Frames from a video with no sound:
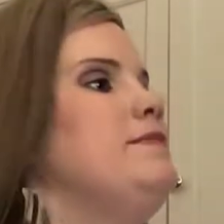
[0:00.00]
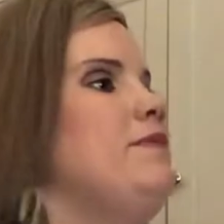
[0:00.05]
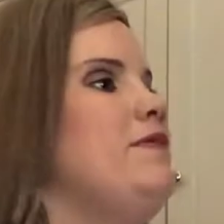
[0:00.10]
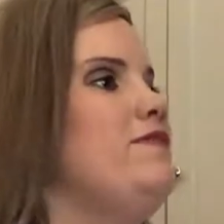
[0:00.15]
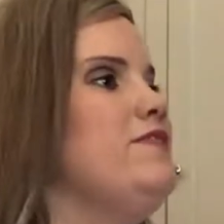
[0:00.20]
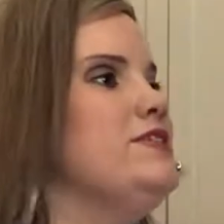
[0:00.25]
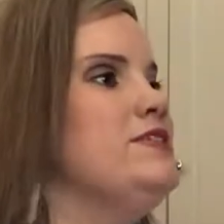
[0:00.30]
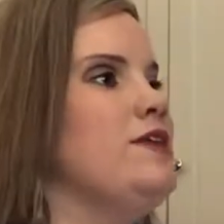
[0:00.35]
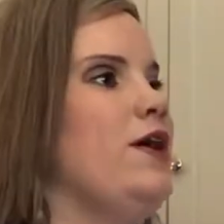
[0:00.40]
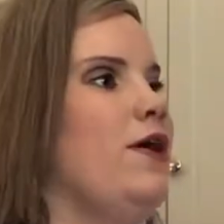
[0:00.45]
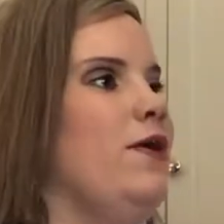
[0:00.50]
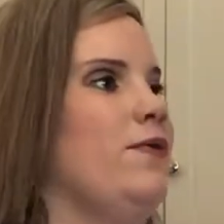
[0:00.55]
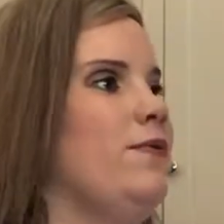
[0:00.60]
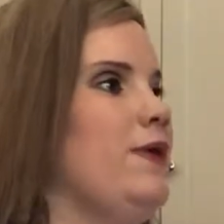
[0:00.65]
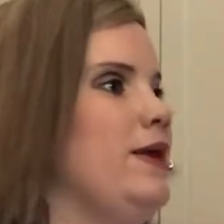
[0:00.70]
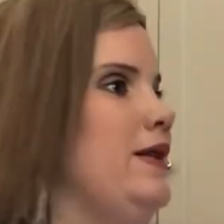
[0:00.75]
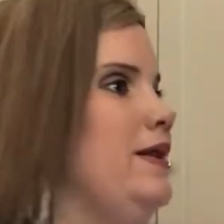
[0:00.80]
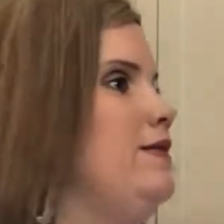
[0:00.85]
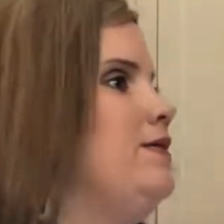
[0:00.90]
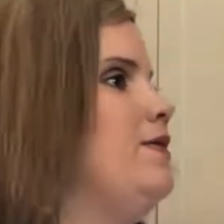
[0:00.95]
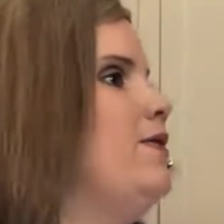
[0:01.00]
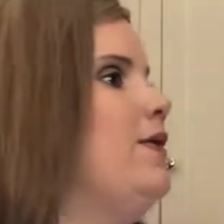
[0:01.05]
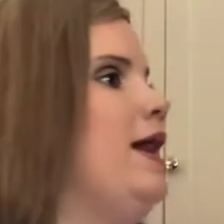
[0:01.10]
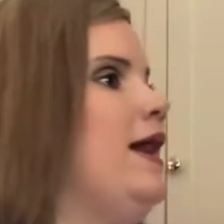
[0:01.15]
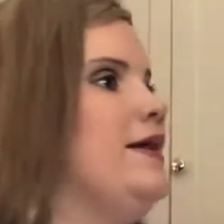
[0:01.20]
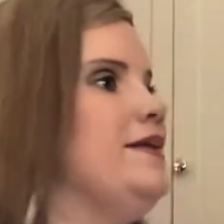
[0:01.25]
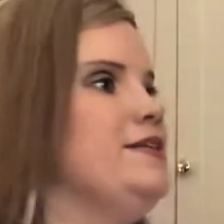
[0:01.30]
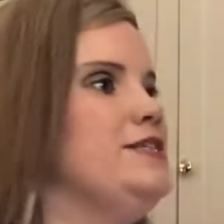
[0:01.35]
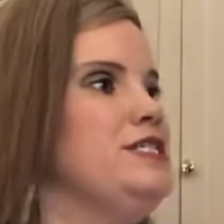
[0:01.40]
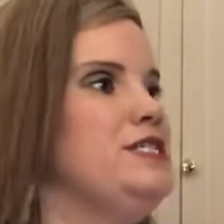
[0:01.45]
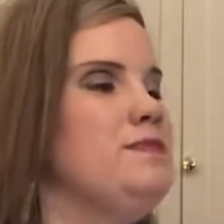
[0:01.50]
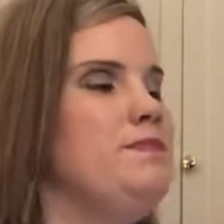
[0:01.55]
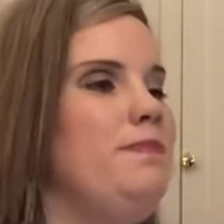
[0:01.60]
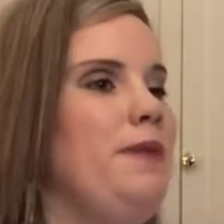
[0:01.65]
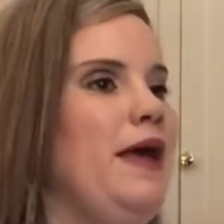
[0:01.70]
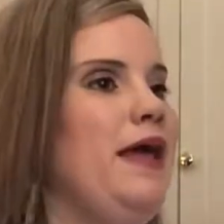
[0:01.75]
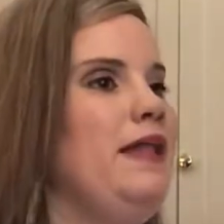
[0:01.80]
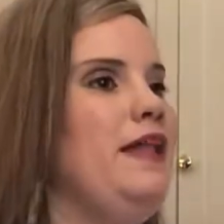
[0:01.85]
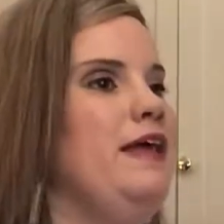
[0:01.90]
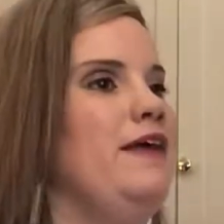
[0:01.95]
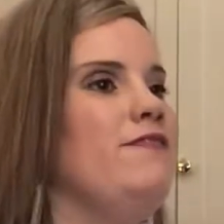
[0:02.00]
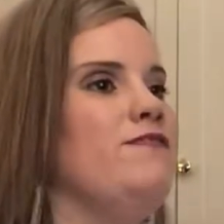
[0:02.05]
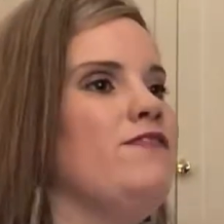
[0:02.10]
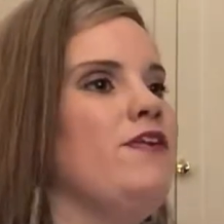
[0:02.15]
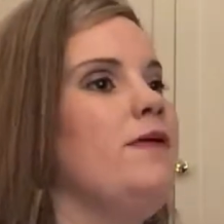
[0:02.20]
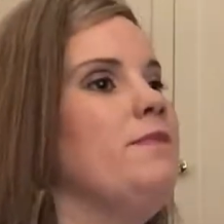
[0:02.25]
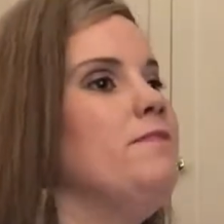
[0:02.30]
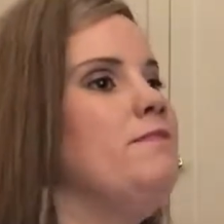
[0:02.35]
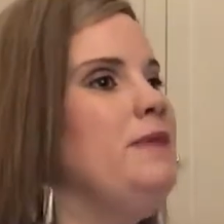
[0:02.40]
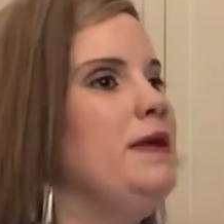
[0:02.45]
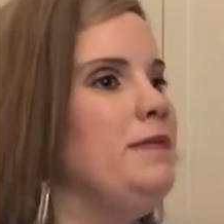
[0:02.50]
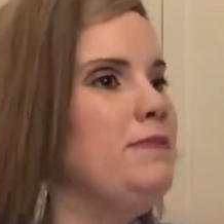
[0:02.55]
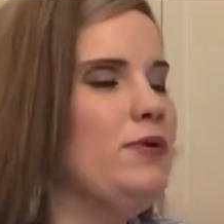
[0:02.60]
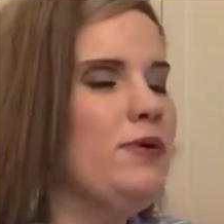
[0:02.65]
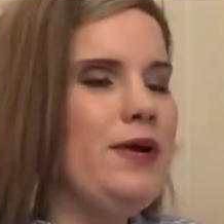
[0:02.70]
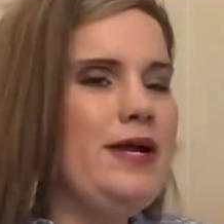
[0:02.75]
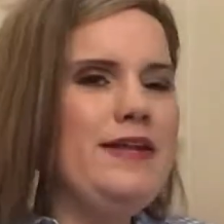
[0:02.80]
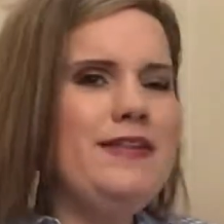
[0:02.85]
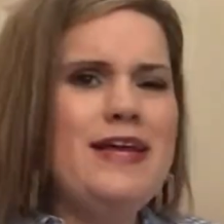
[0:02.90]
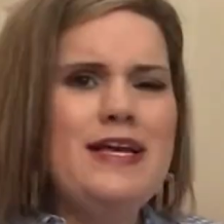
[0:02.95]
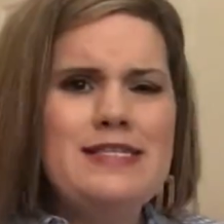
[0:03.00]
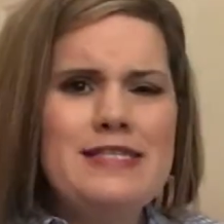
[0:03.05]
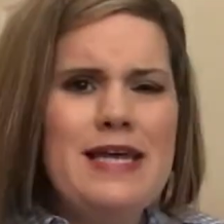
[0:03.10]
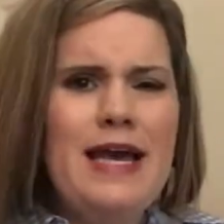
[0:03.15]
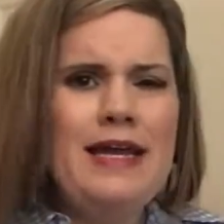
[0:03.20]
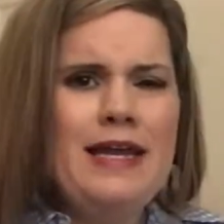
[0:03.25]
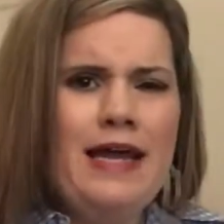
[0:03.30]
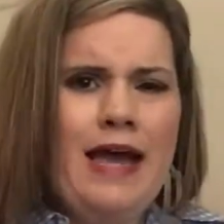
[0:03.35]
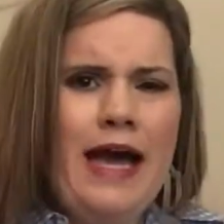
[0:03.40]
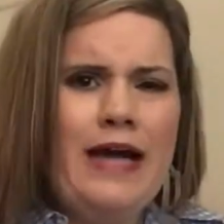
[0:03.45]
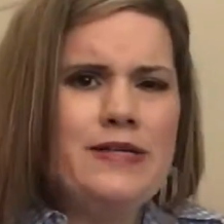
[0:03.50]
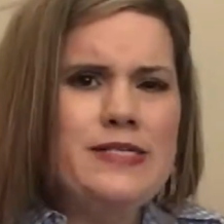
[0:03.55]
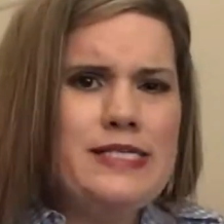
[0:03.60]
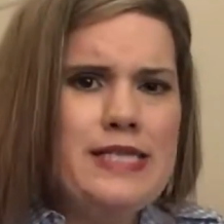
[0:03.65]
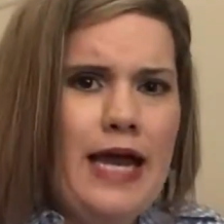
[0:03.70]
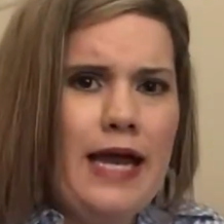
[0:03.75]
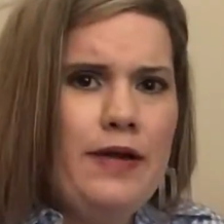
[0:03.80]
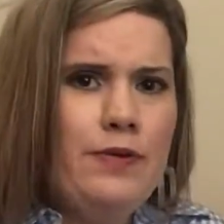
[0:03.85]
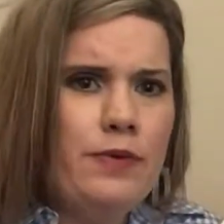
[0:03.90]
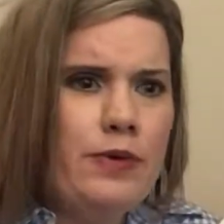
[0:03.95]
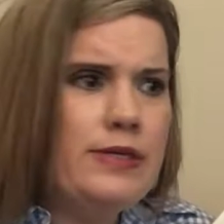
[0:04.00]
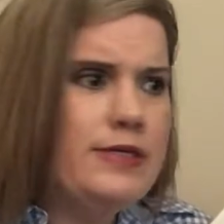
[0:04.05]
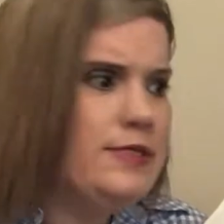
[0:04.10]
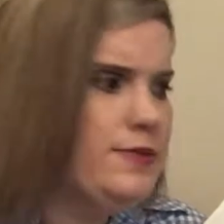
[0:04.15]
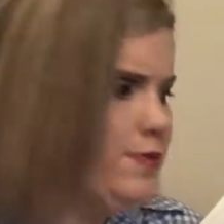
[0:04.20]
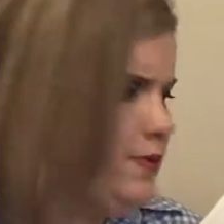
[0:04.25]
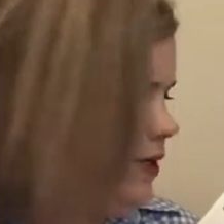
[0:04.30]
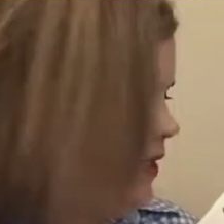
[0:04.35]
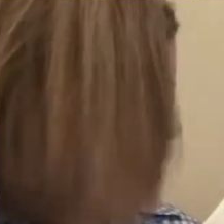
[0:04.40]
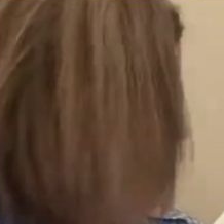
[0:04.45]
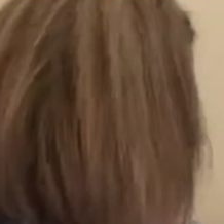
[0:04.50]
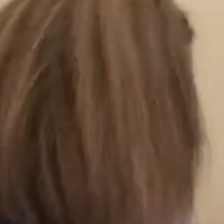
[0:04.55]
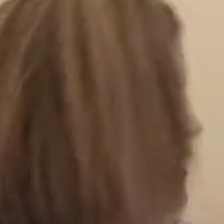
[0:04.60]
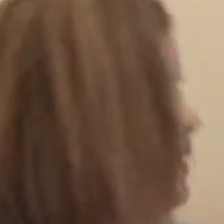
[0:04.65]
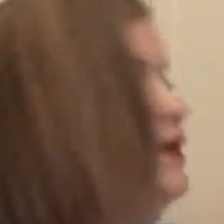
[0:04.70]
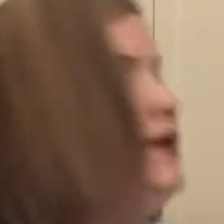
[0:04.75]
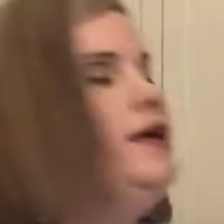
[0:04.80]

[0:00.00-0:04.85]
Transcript: of us already know how to spell it from memory, and that's kind of how sight words work.